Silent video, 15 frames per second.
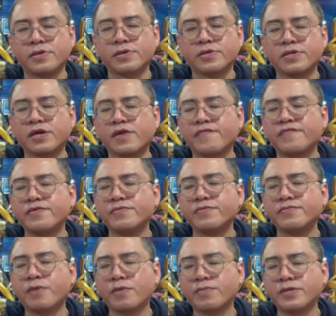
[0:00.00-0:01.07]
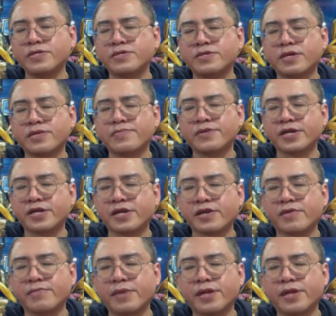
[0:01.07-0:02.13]
Take a few moments at the
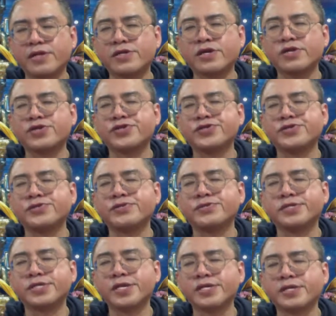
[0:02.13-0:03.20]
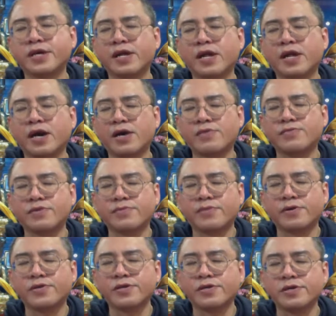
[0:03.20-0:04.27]
beginning of meditation, just allow the
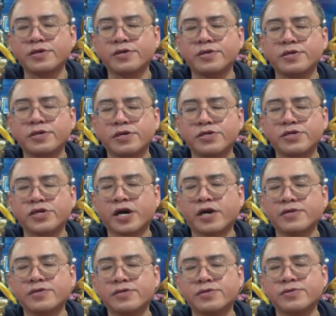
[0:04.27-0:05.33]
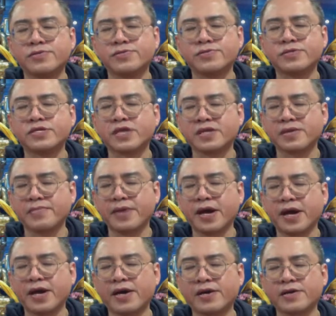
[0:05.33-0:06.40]
body a chance to settle
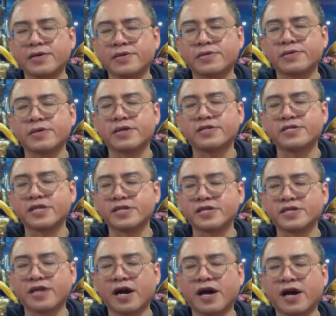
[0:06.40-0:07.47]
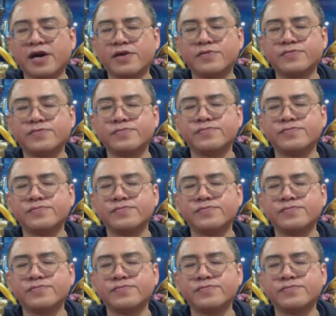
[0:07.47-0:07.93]
back and settle down.